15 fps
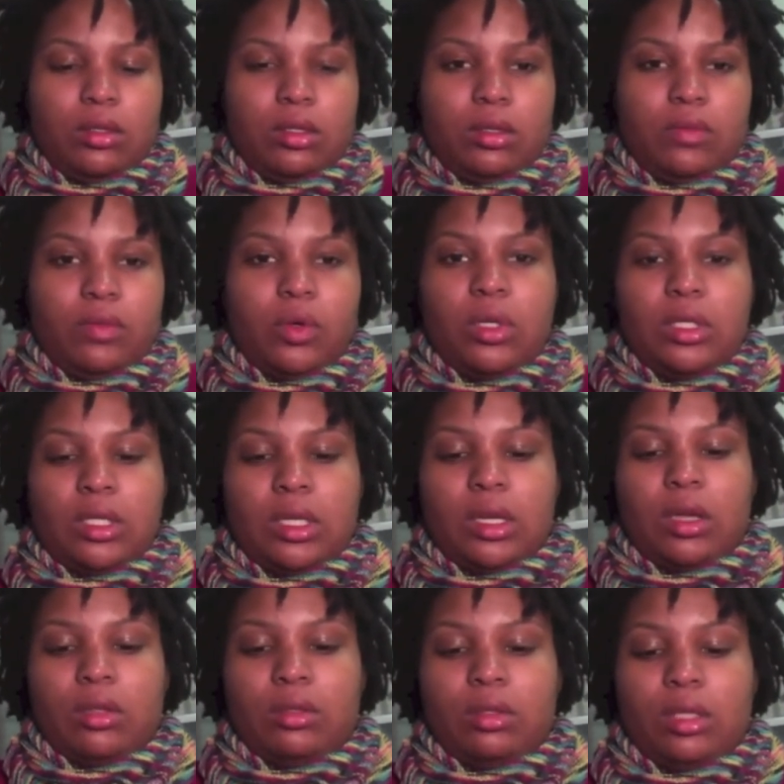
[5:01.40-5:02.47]
focus on
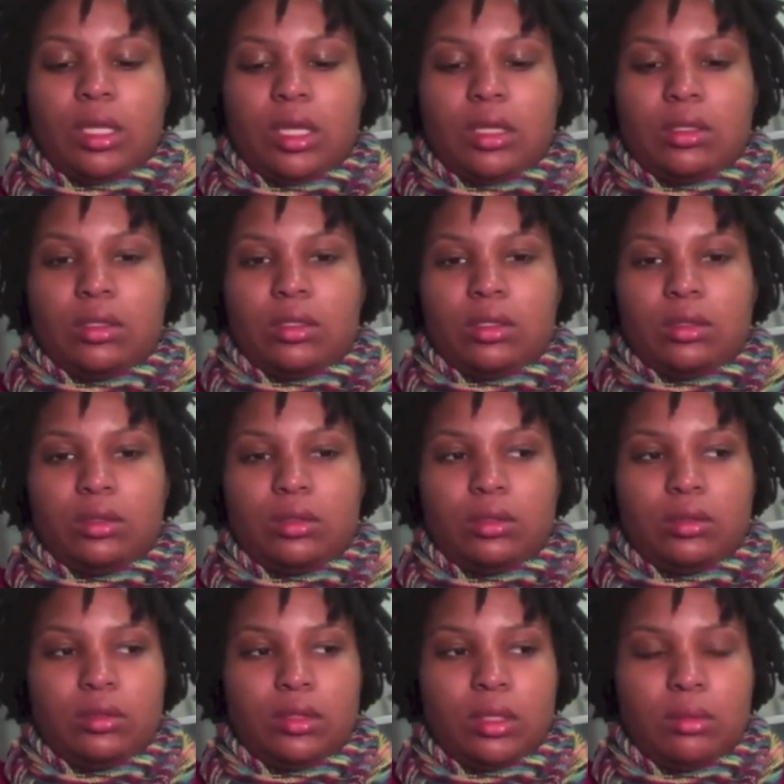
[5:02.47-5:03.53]
other things
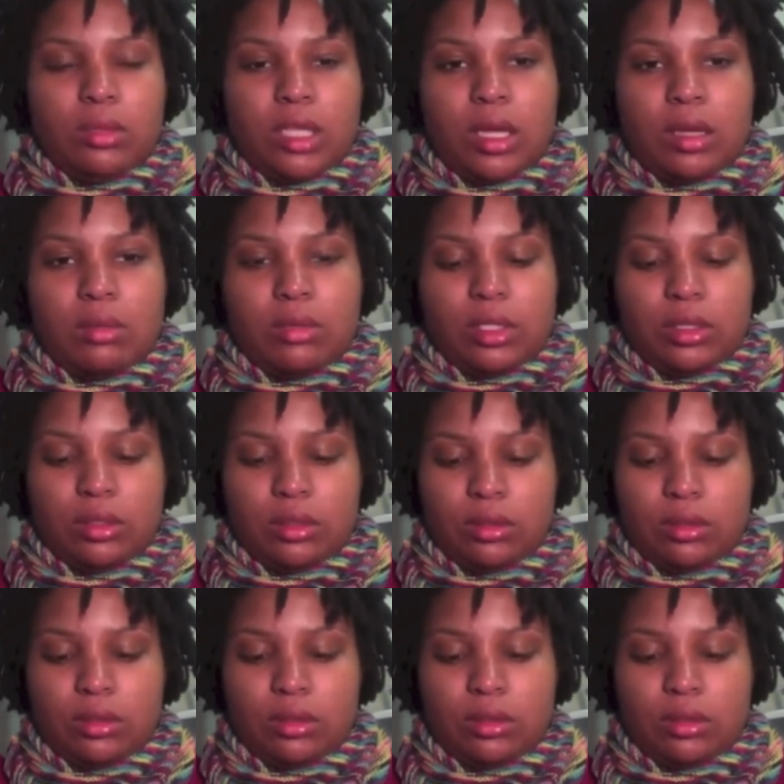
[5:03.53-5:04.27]
sometimes.